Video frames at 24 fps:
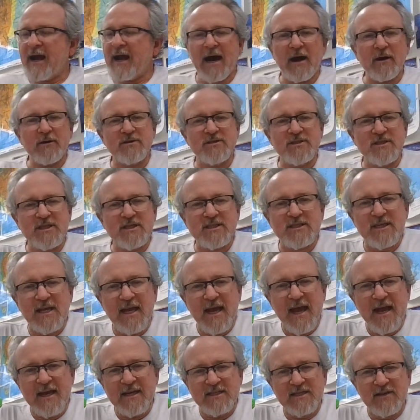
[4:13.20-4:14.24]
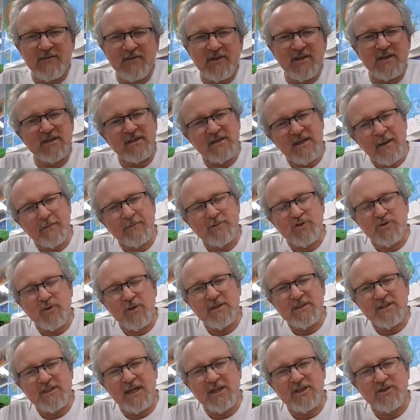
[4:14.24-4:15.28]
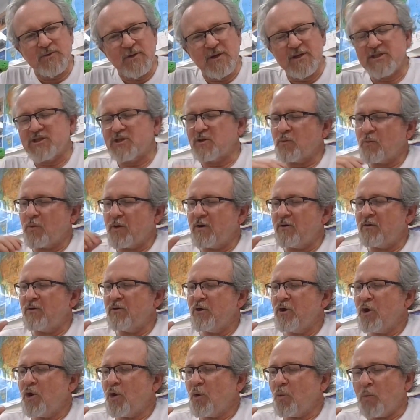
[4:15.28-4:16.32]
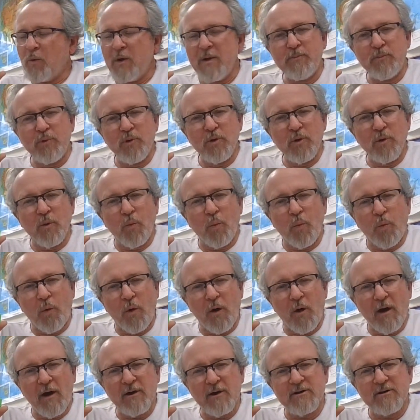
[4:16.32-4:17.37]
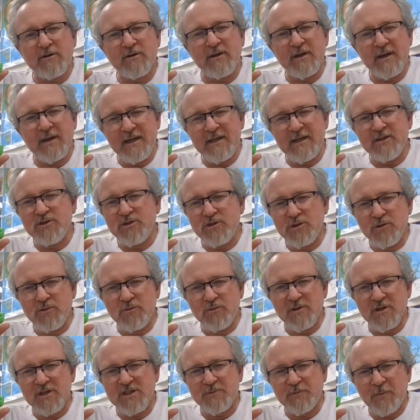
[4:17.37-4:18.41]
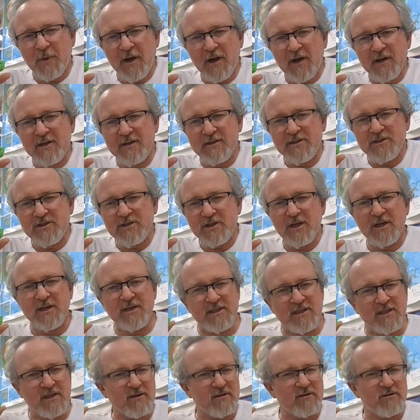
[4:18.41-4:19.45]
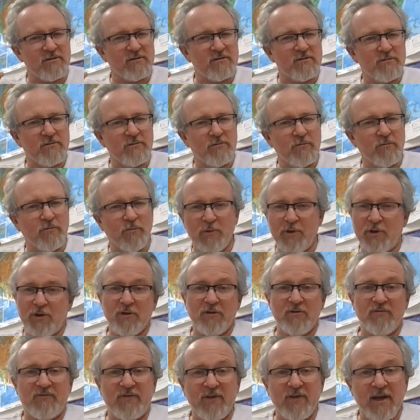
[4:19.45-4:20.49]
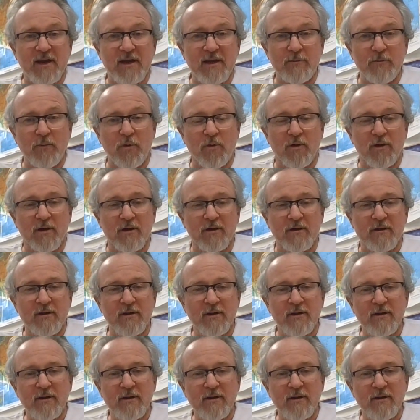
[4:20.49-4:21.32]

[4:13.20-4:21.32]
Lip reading: How does this activity demonstrate saturation? Well, we put water into the sponge until we couldn't fit any more.